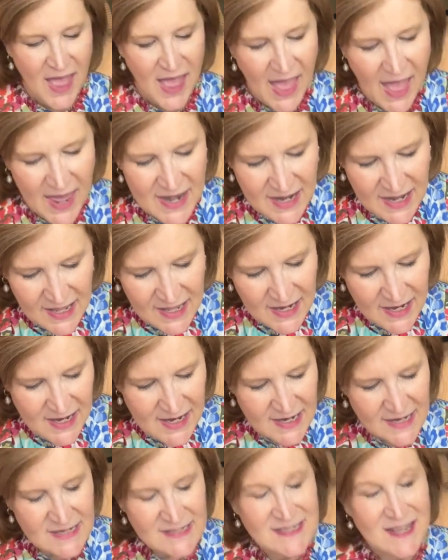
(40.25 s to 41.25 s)
and it
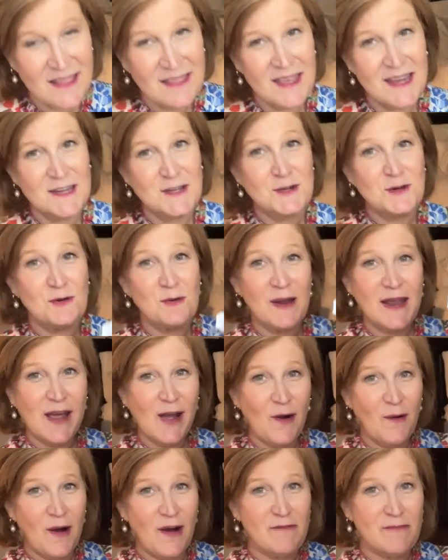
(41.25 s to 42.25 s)
is the
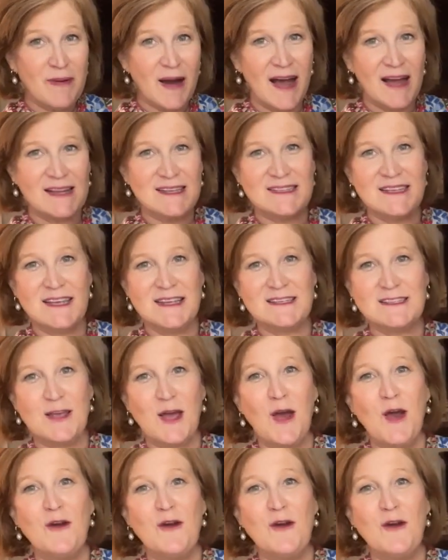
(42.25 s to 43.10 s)
trio of boxes